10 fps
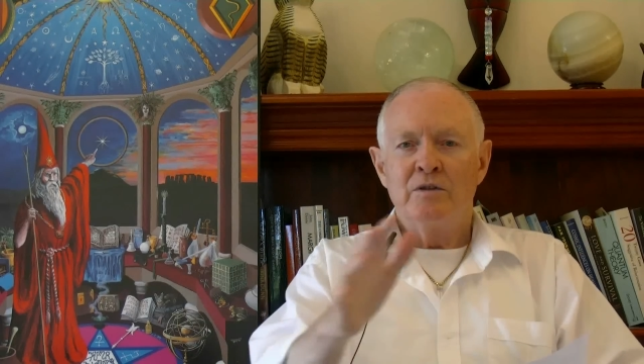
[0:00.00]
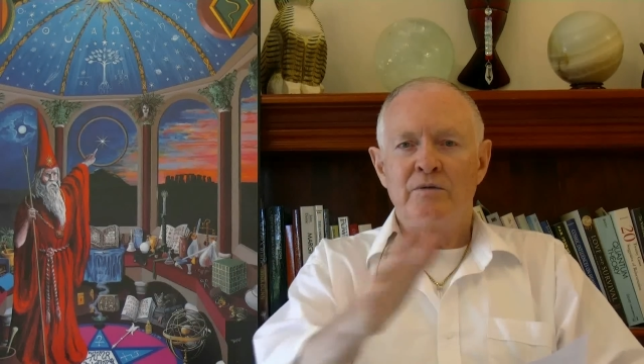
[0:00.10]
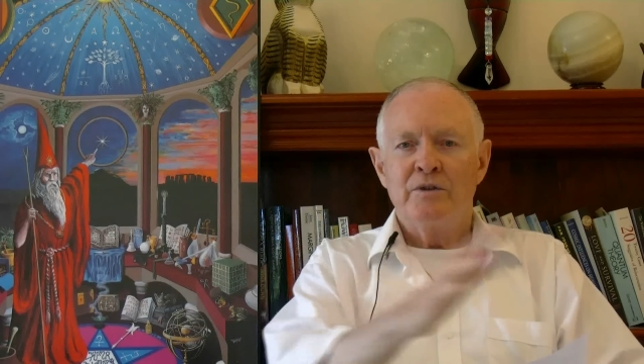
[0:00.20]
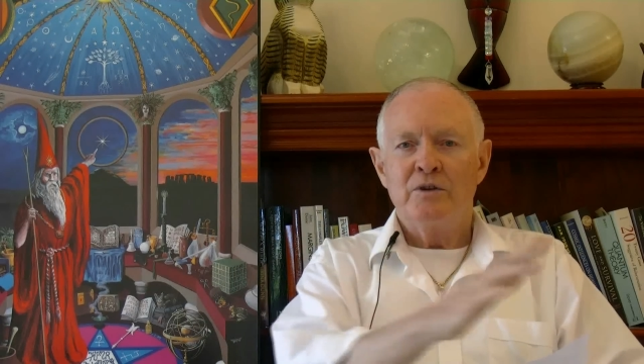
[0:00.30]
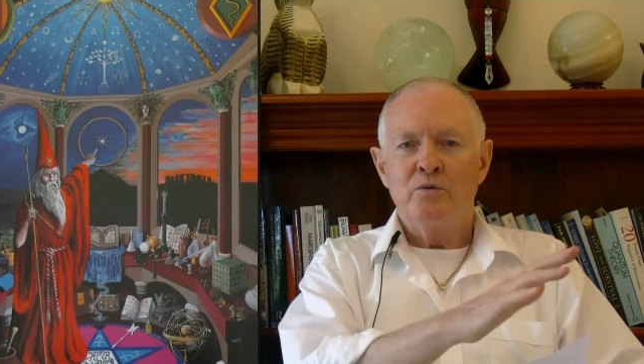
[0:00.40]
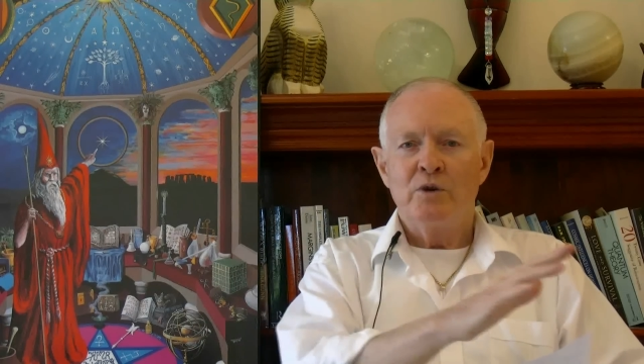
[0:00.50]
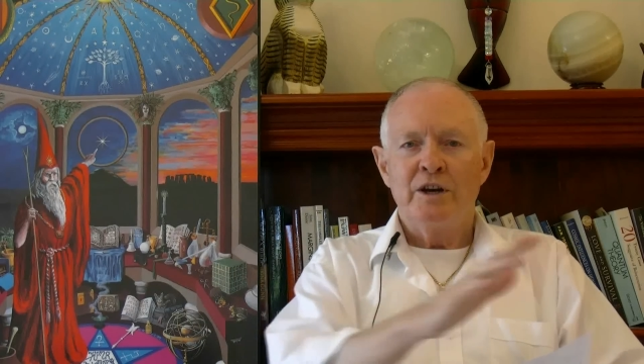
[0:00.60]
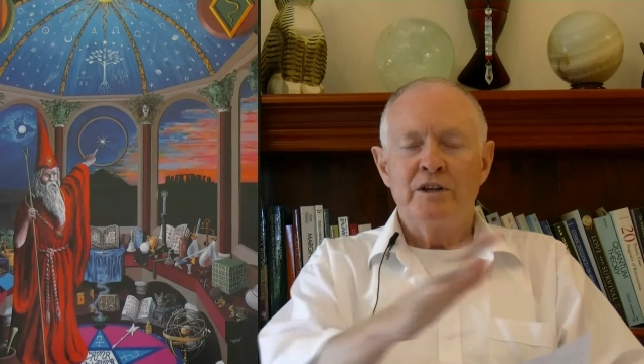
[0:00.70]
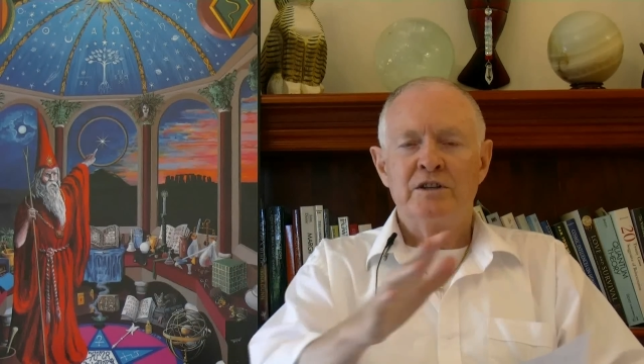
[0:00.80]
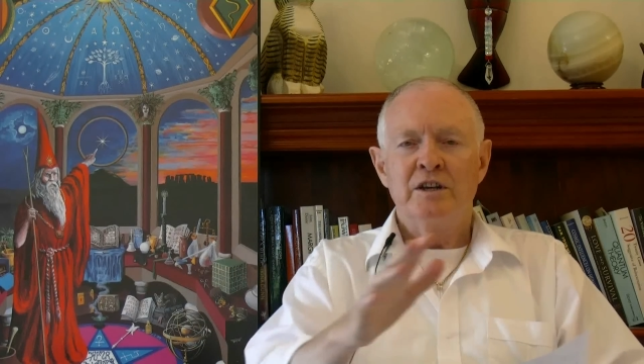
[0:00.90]
few
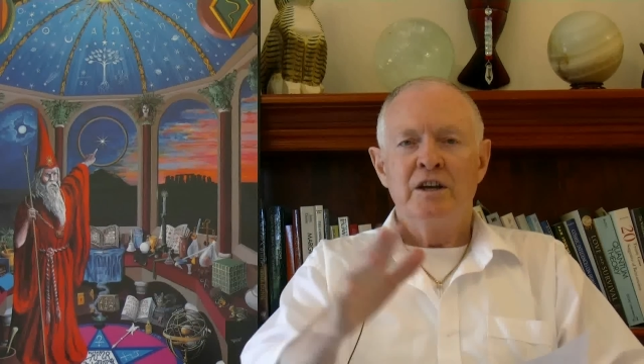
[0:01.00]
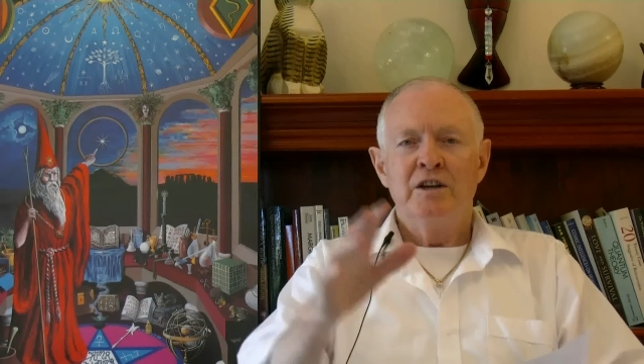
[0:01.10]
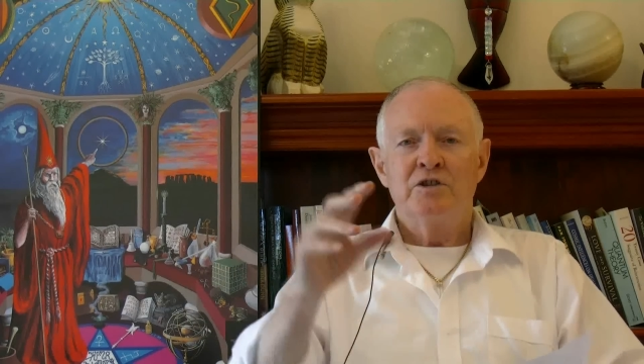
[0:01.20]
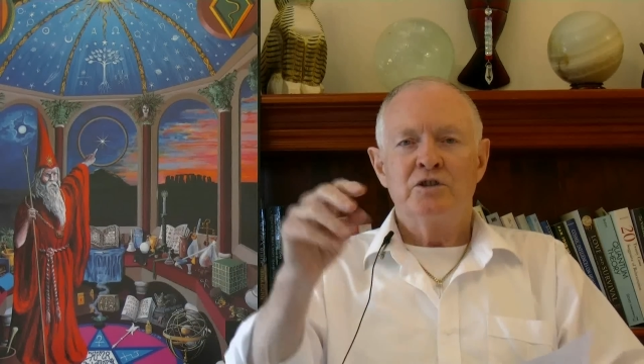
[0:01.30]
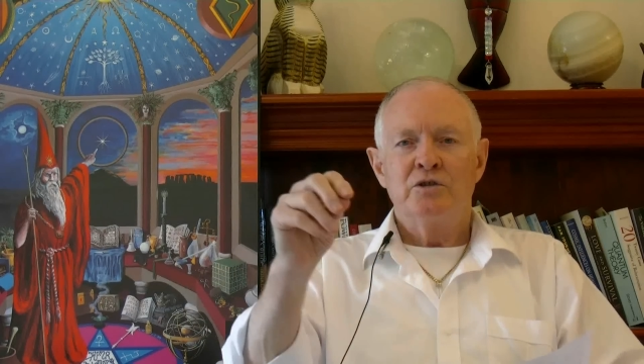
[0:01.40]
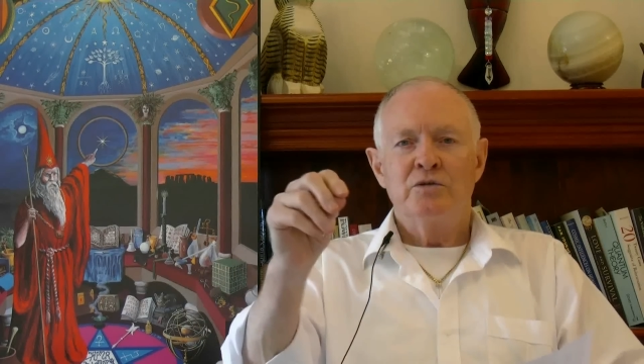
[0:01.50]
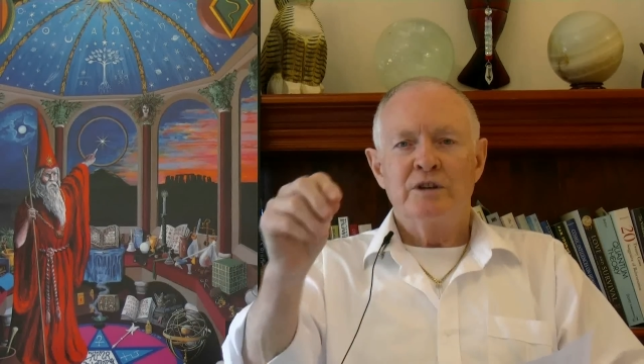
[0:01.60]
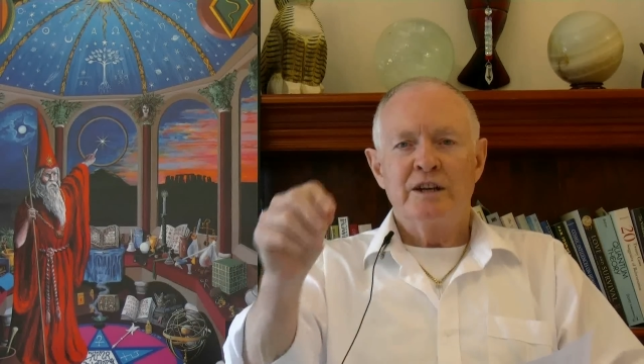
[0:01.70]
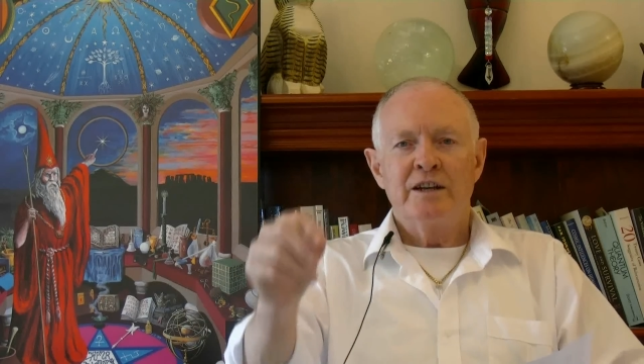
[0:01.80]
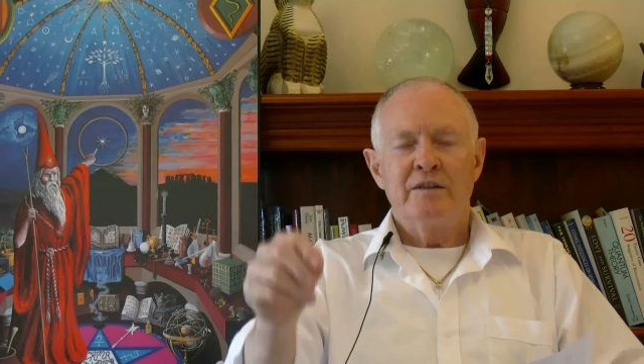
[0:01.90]
weeks to
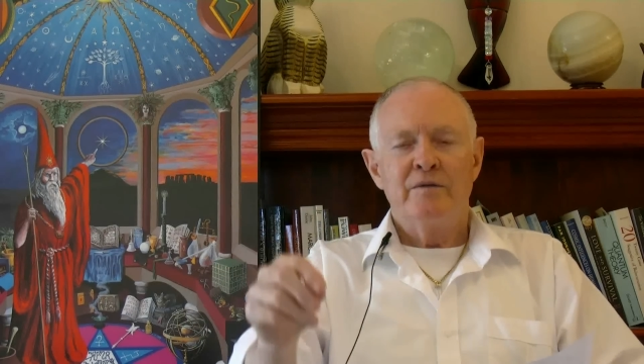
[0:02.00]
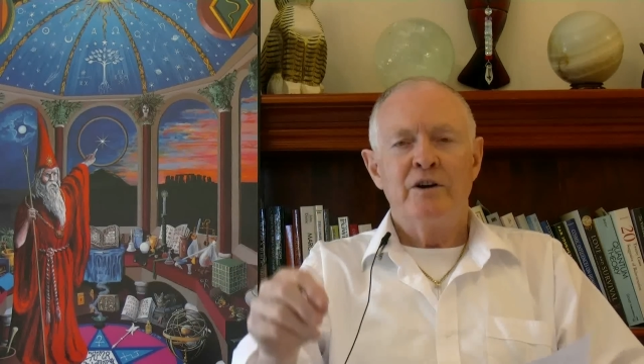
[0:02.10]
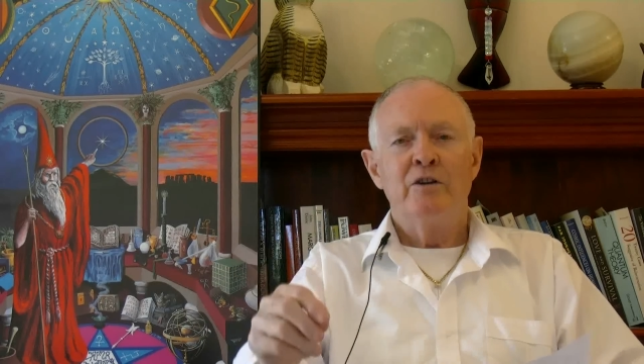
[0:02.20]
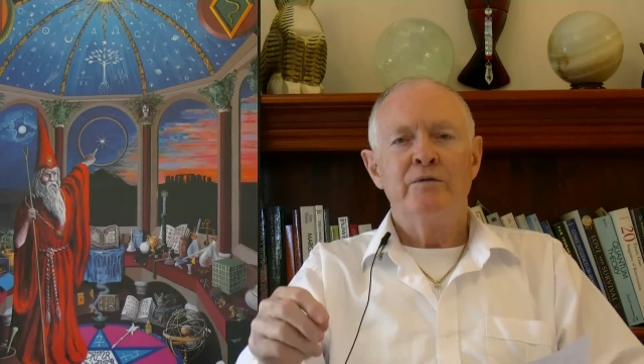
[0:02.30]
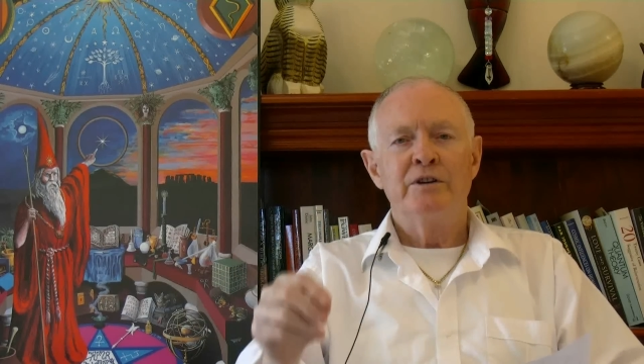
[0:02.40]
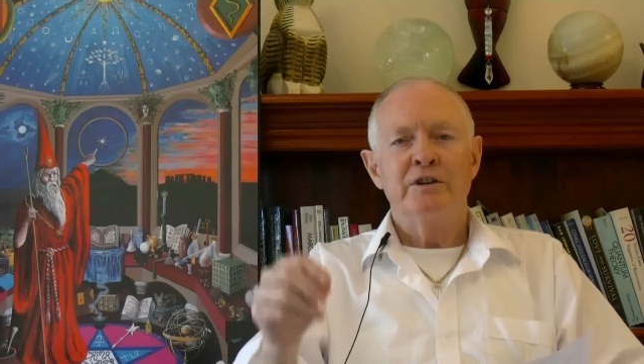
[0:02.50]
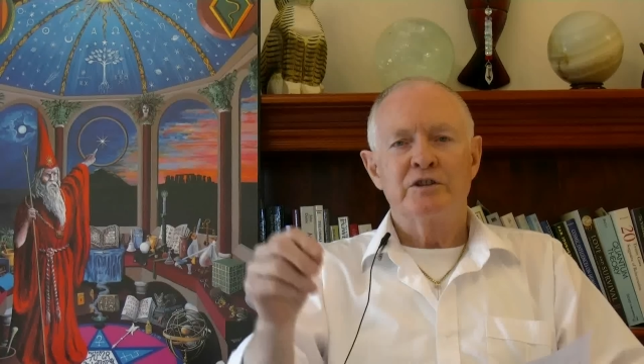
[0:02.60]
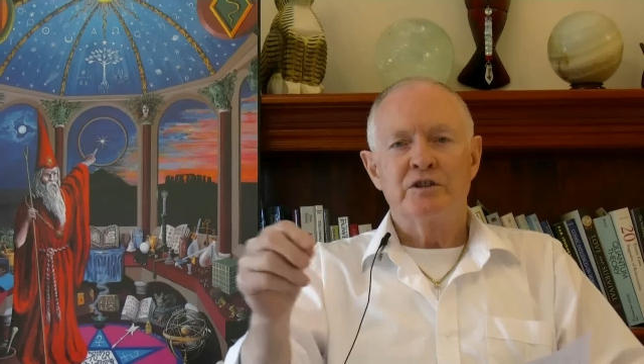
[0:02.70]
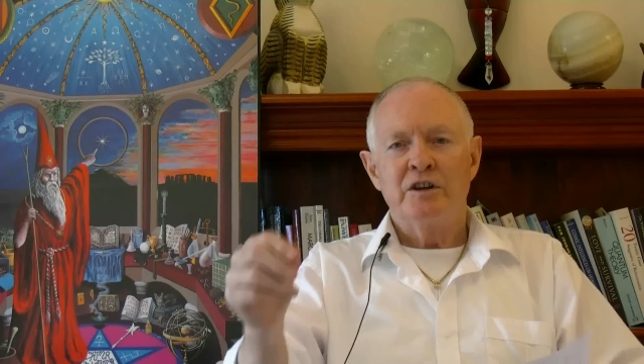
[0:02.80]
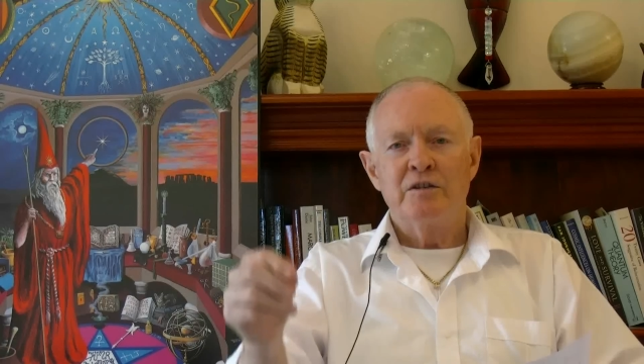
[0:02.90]
get involved in a
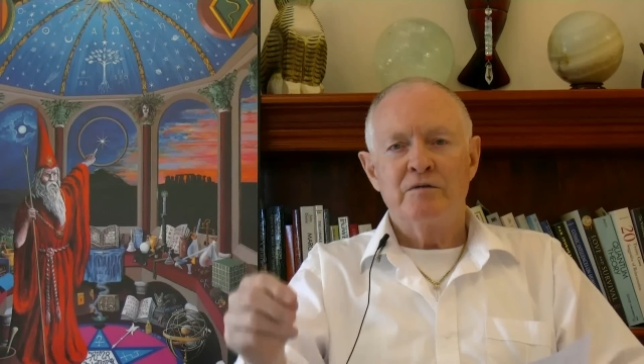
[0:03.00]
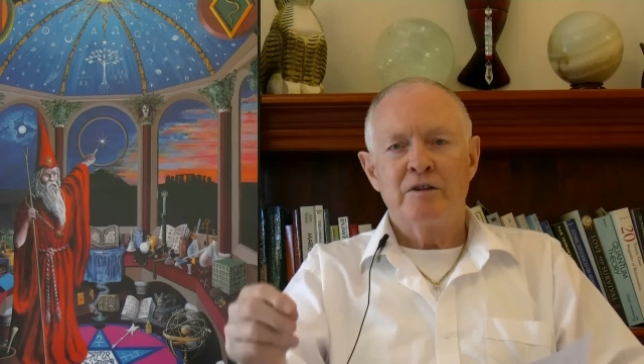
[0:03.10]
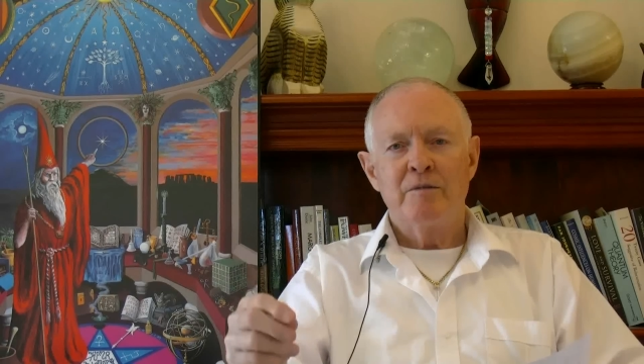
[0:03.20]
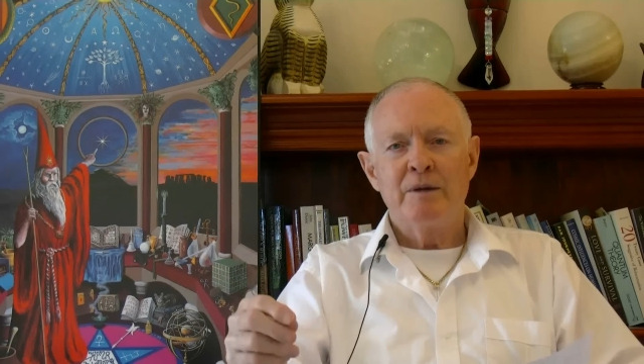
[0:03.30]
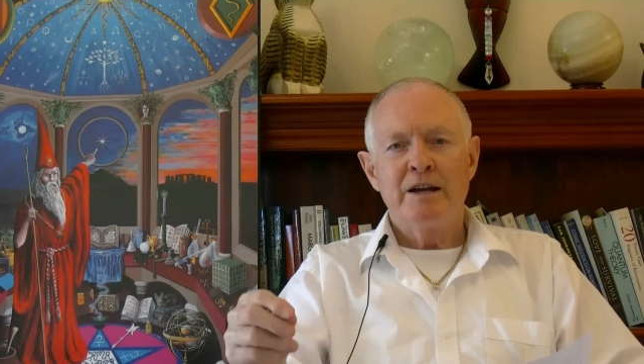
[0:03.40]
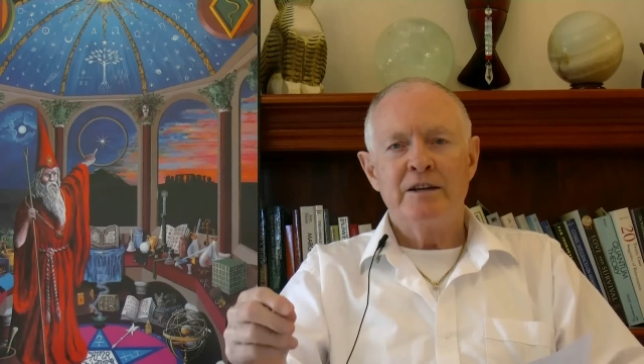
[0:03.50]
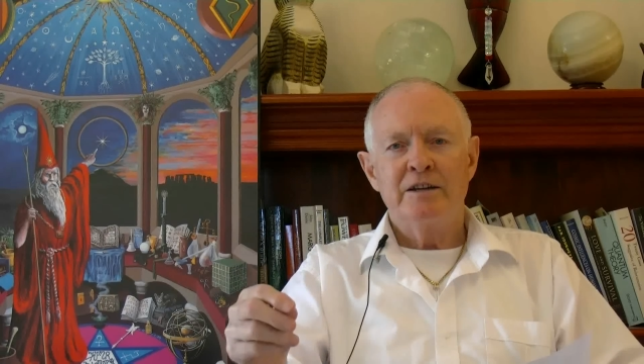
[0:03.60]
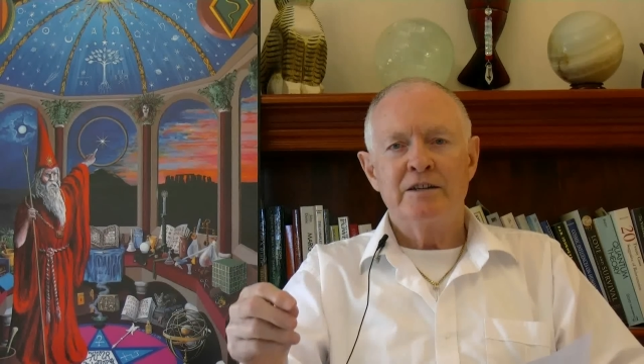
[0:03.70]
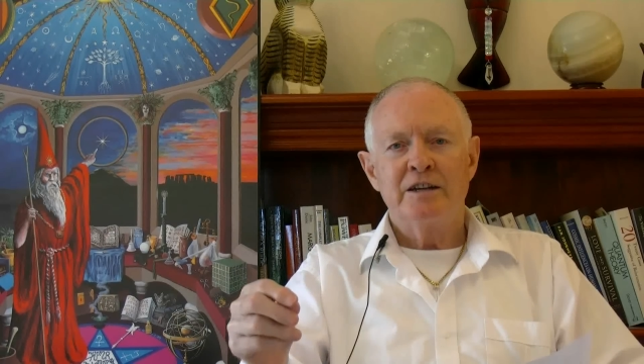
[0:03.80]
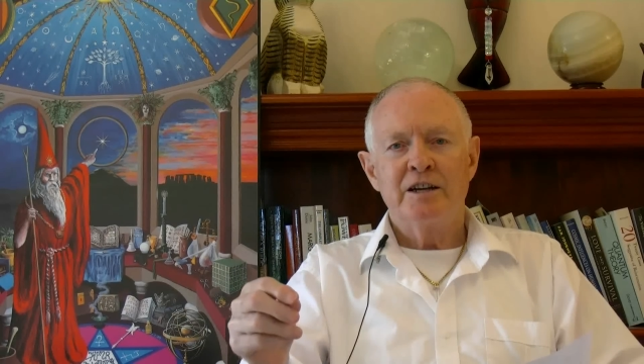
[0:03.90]
secret romantic
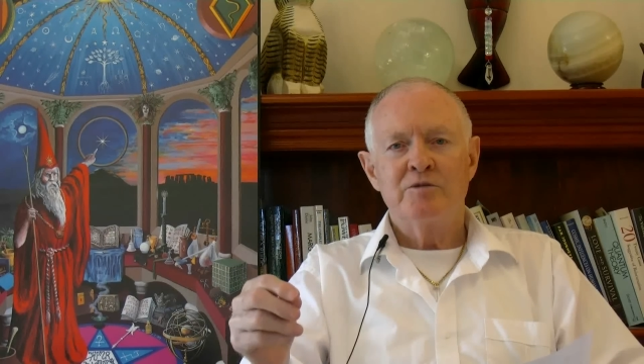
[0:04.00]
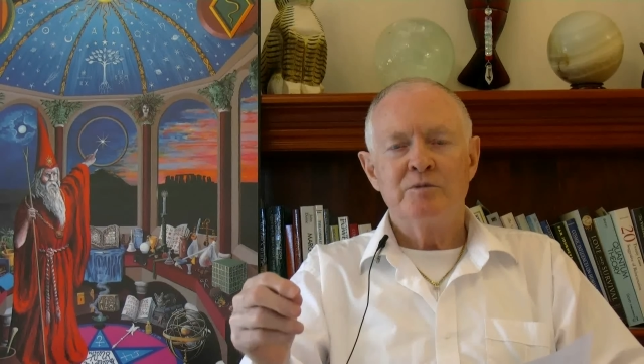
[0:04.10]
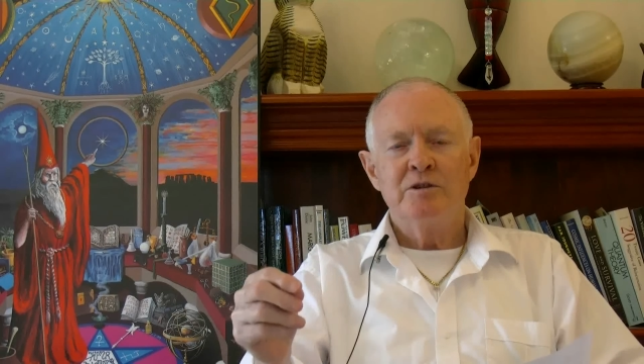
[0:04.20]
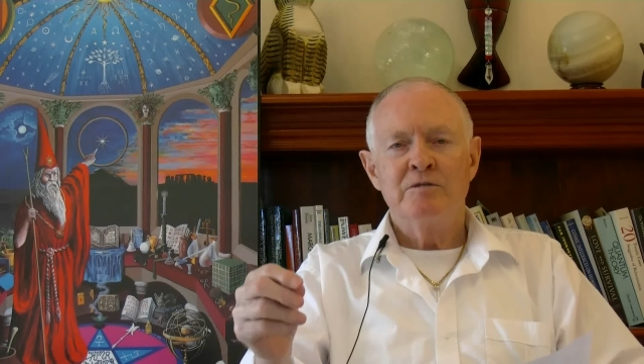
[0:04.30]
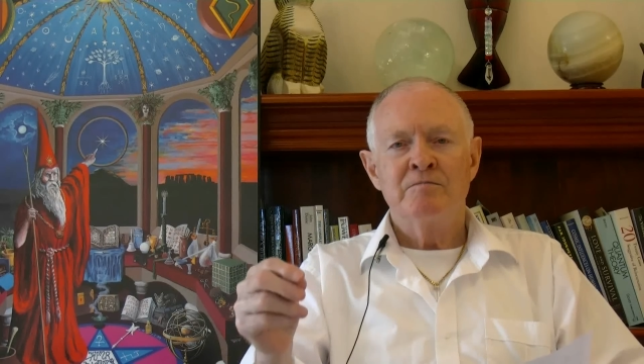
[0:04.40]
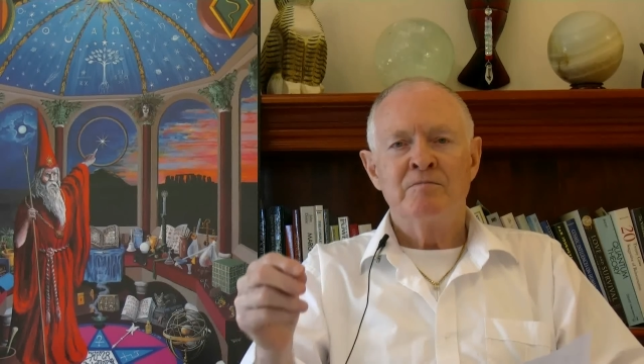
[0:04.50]
attachment.